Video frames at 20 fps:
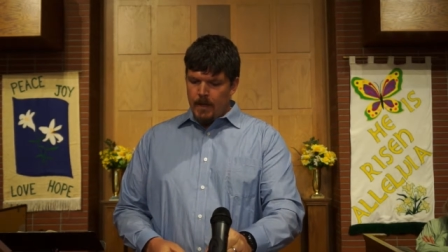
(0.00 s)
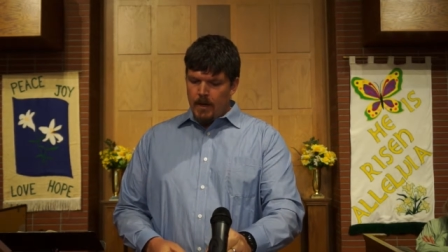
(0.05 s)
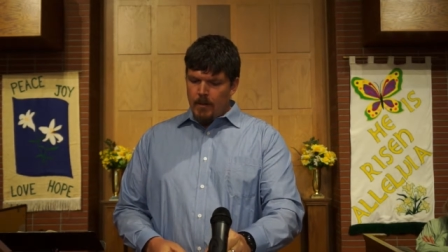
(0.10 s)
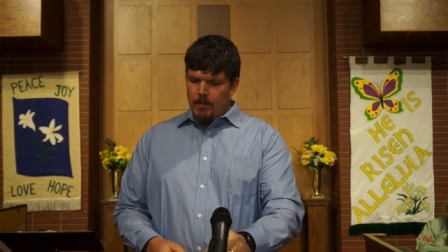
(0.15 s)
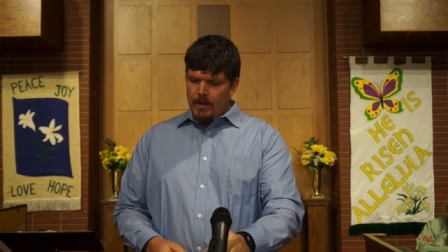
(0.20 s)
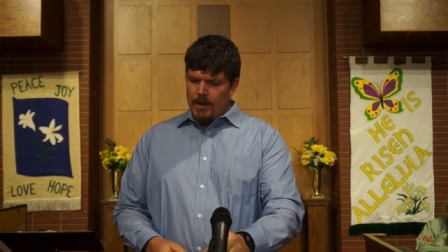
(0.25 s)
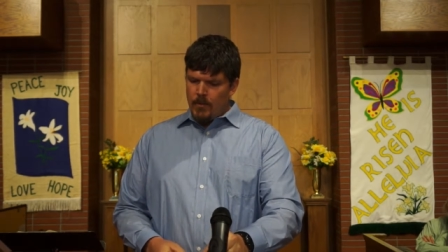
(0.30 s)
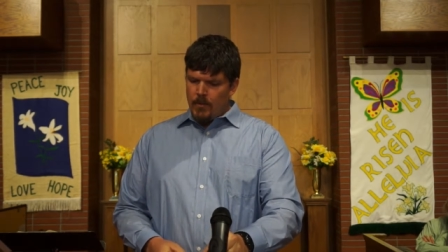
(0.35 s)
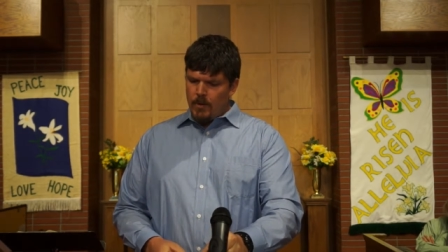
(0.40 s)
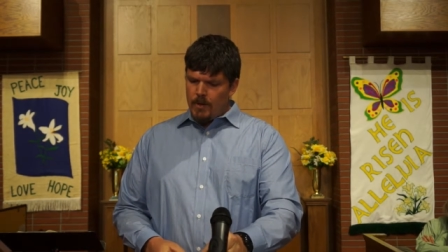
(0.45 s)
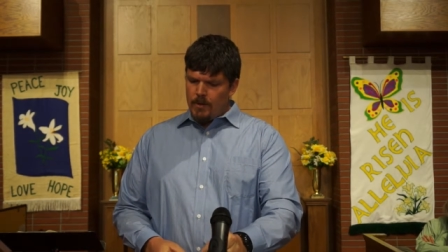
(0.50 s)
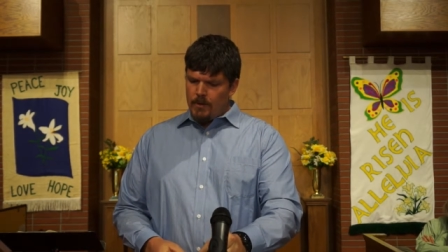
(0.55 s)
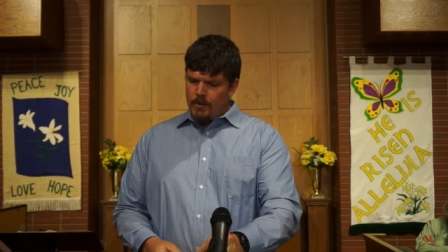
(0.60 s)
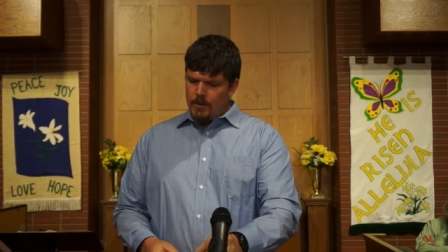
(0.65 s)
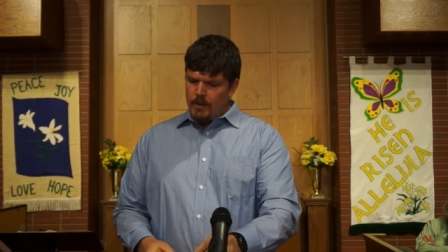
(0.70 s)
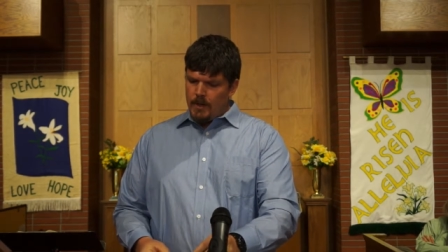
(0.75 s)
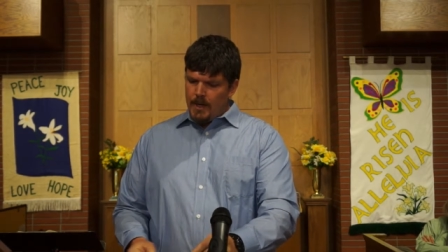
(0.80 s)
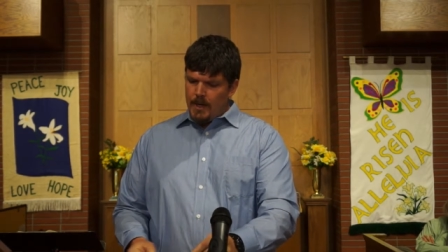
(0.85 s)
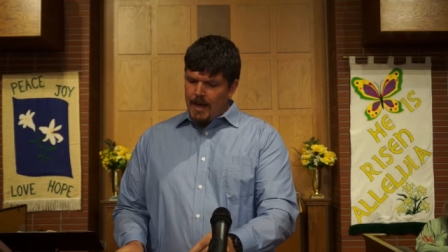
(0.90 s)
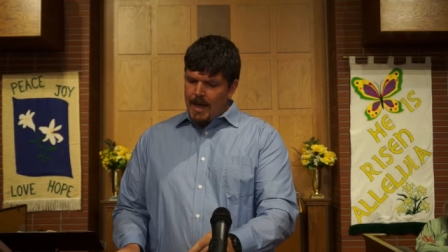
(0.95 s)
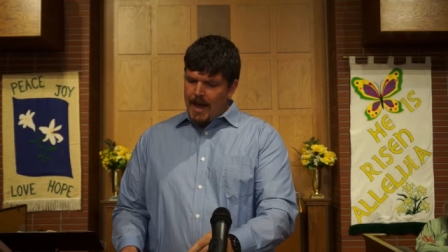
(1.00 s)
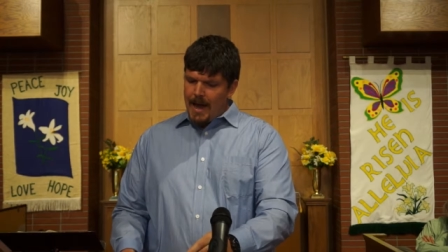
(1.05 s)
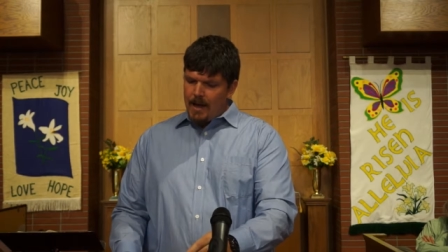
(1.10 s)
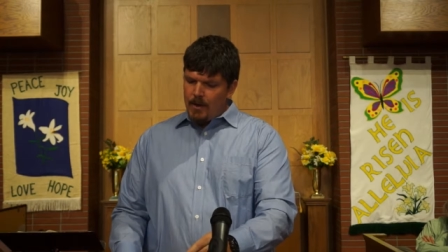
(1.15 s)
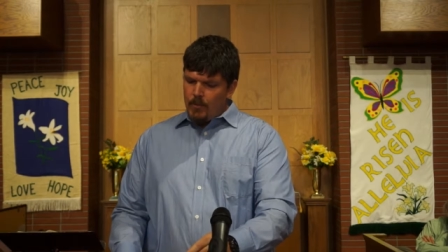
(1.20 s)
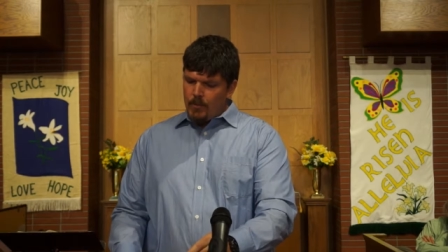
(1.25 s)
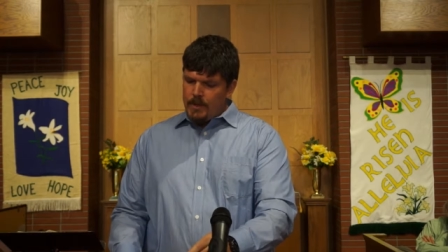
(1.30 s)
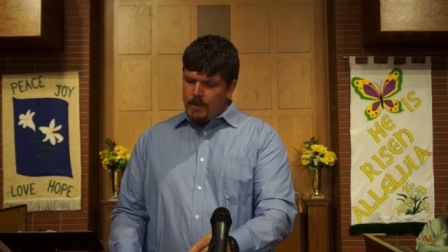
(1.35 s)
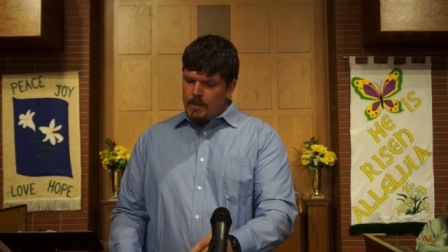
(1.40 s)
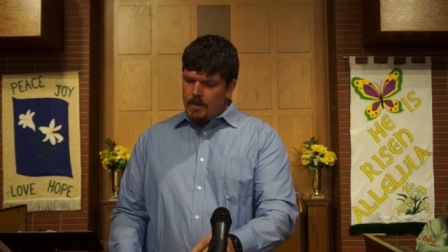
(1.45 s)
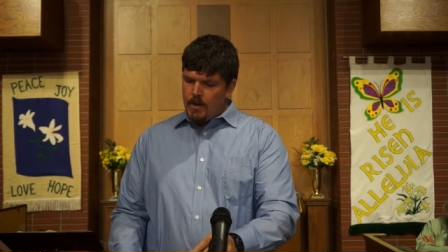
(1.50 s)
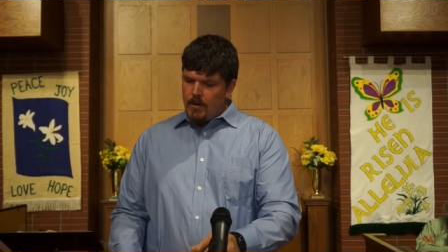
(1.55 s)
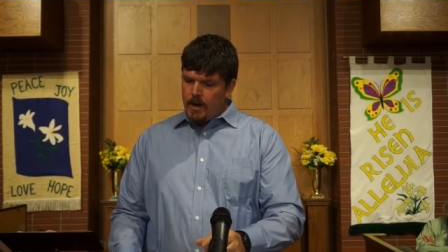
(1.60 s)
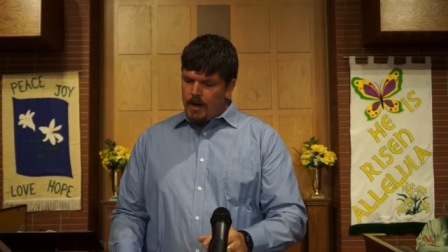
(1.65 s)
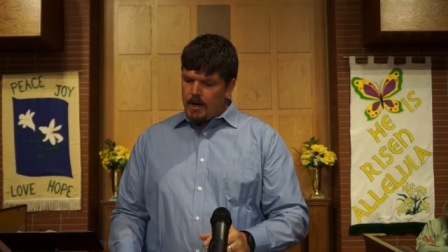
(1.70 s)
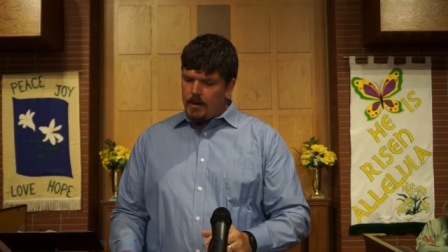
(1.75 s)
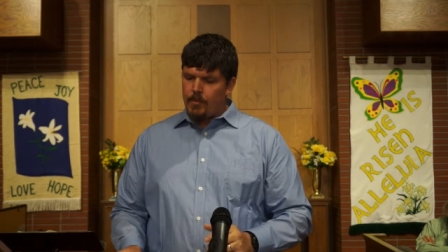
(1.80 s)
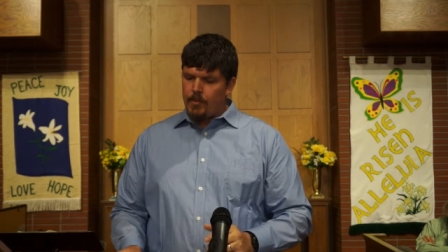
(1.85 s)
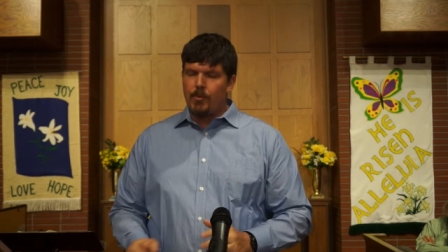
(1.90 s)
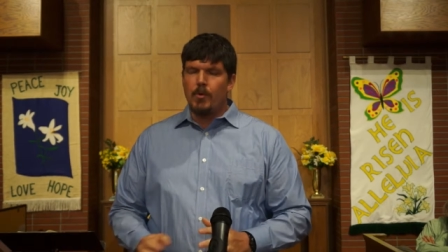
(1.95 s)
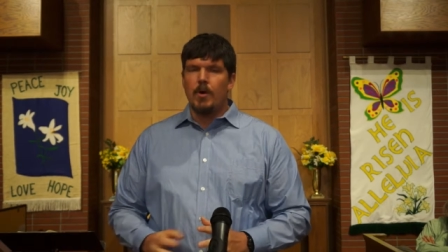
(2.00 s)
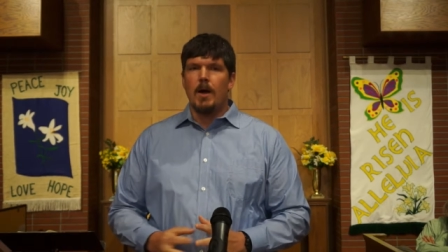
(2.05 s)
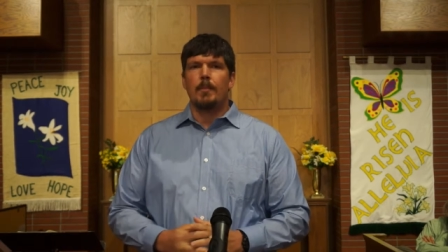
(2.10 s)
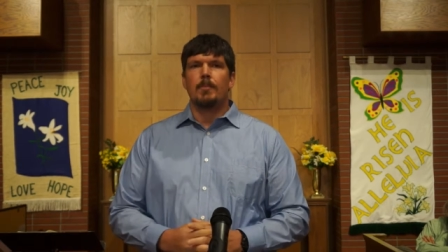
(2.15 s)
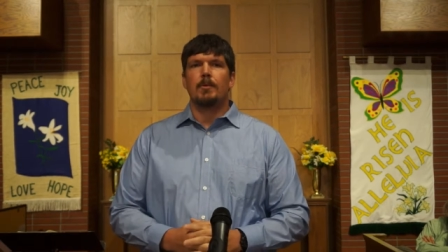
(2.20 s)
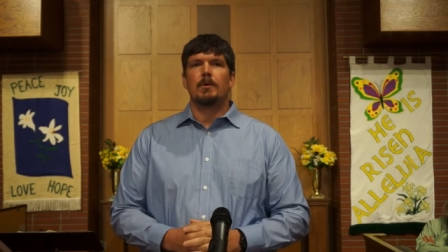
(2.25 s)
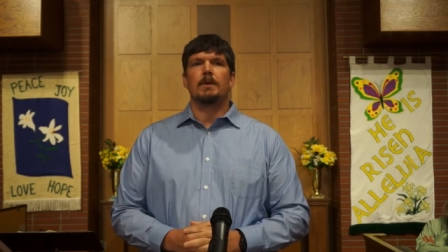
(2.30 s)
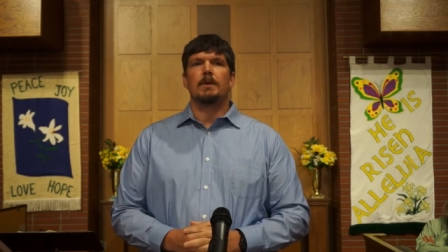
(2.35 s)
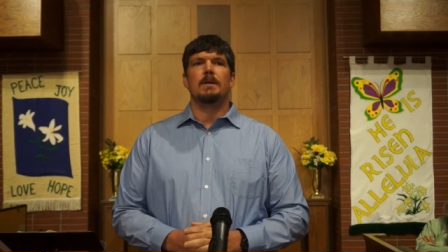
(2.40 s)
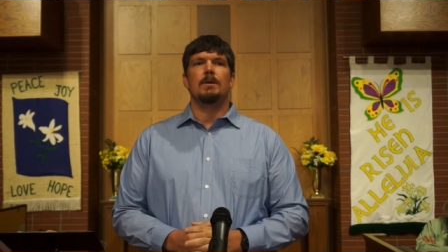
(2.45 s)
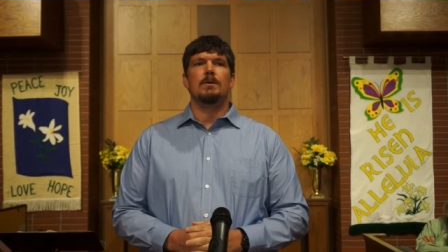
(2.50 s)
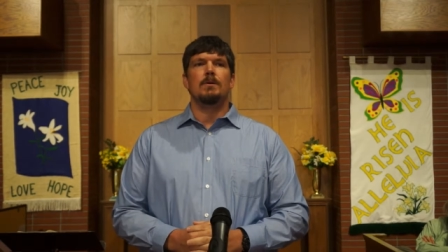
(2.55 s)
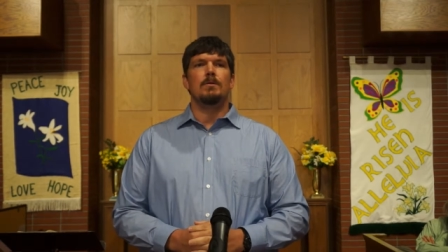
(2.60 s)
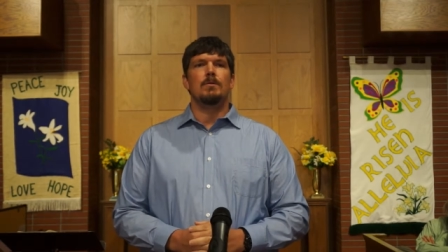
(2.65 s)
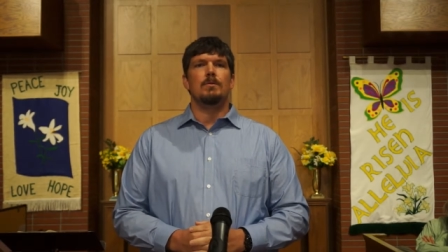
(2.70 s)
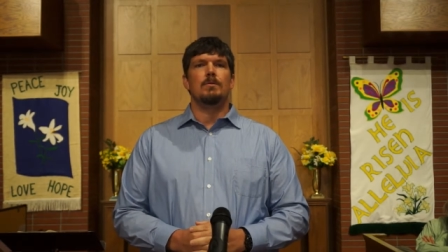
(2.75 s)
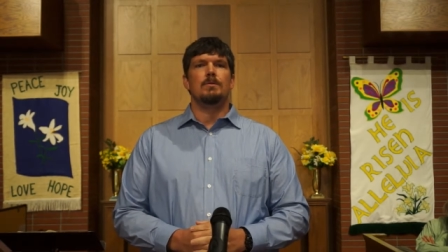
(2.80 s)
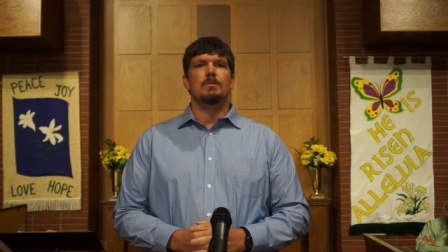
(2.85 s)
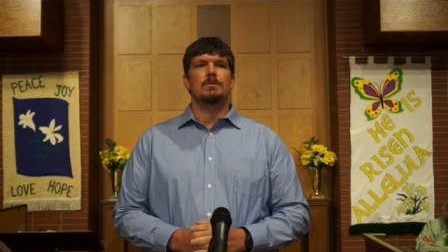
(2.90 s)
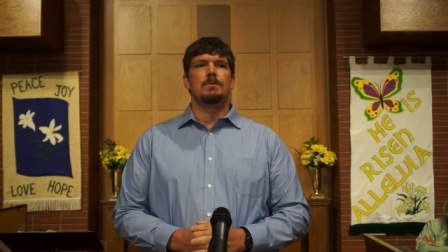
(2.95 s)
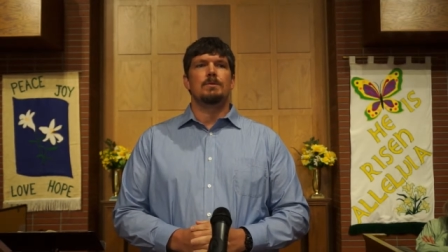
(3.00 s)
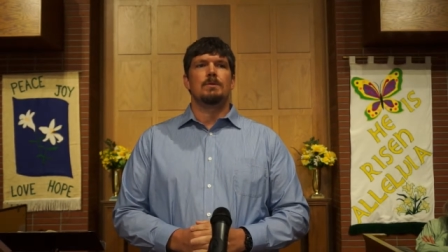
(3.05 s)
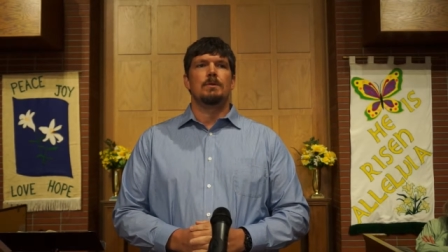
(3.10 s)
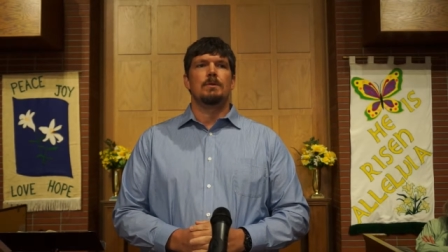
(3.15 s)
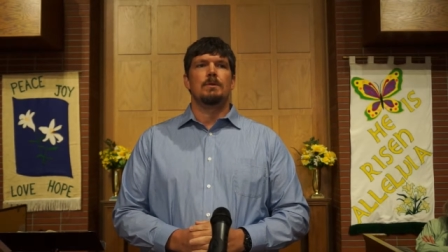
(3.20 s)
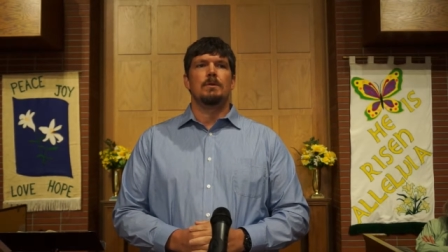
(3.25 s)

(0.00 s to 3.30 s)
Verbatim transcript: But I wonder, how do we know how to properly use